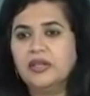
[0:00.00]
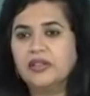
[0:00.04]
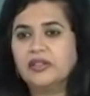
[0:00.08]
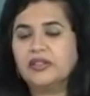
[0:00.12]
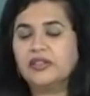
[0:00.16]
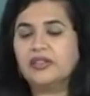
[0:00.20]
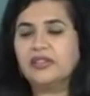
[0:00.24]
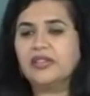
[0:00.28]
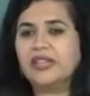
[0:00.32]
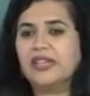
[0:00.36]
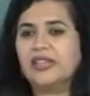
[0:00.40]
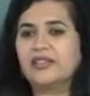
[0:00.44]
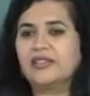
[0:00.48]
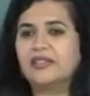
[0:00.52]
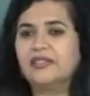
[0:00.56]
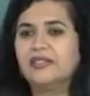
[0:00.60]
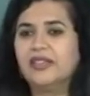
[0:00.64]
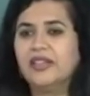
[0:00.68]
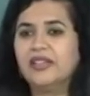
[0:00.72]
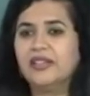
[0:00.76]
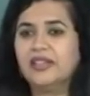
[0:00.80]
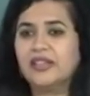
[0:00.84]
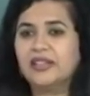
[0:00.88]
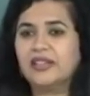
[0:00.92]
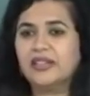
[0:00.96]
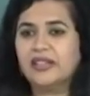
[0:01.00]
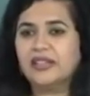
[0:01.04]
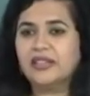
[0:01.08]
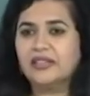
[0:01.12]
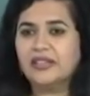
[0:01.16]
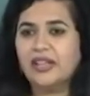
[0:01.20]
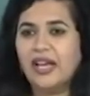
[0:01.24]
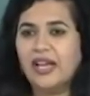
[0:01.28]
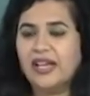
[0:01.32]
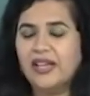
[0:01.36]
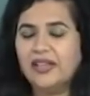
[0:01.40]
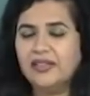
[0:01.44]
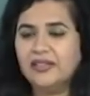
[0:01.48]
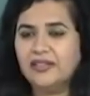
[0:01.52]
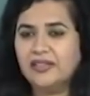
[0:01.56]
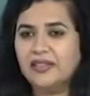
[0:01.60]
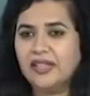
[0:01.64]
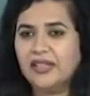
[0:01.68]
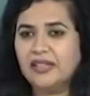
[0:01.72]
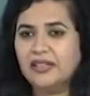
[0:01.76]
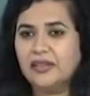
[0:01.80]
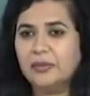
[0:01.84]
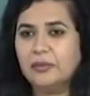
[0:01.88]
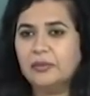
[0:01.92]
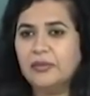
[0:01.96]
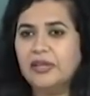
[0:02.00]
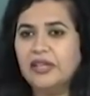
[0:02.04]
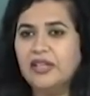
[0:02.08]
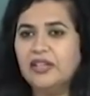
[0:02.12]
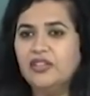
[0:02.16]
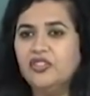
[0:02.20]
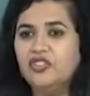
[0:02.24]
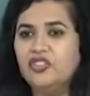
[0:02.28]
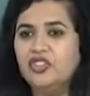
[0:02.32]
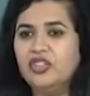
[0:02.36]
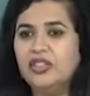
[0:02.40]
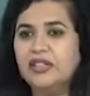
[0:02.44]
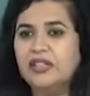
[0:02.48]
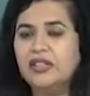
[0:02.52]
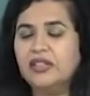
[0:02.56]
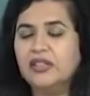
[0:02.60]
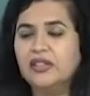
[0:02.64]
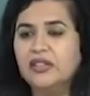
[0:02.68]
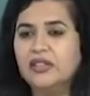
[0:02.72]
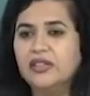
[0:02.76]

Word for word: critics, they recognize that a major